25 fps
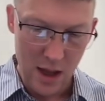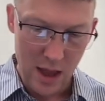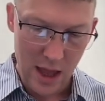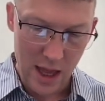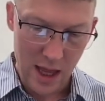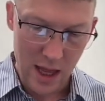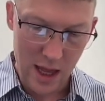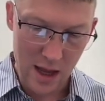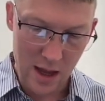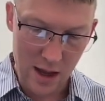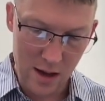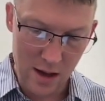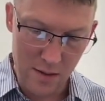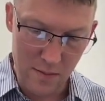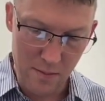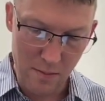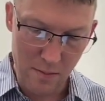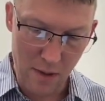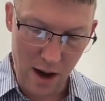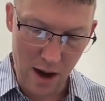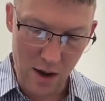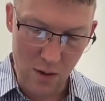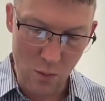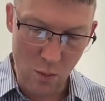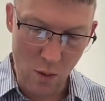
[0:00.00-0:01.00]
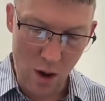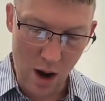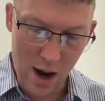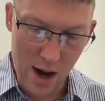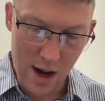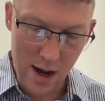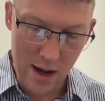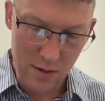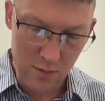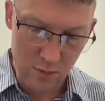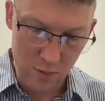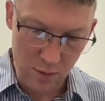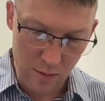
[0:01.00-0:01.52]
And my
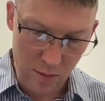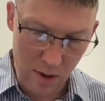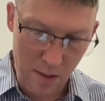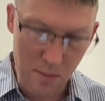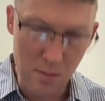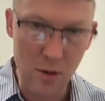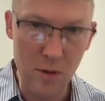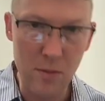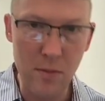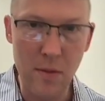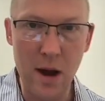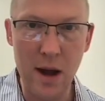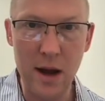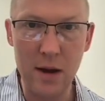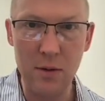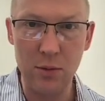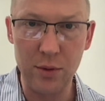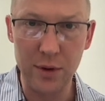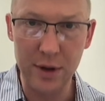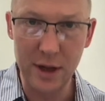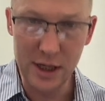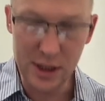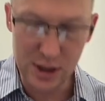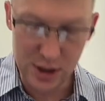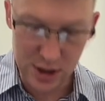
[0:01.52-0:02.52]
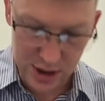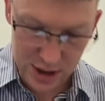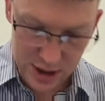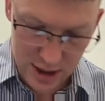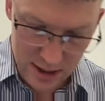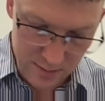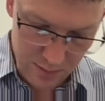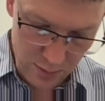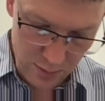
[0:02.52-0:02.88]
y, remember my relationship